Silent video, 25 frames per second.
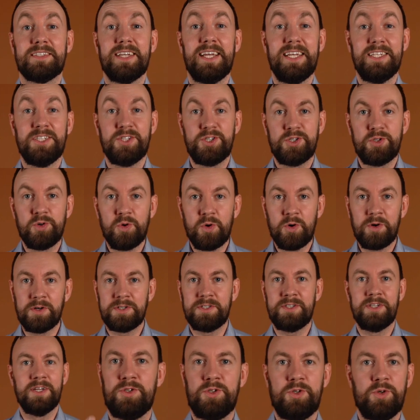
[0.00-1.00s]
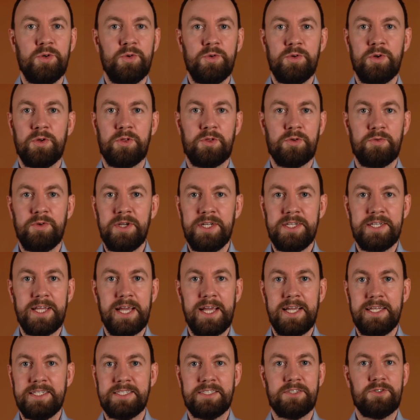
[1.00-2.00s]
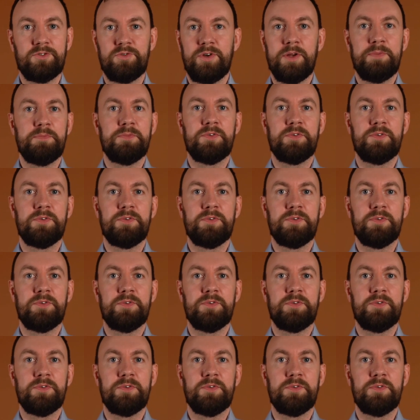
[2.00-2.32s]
a short 2 to 3 days trip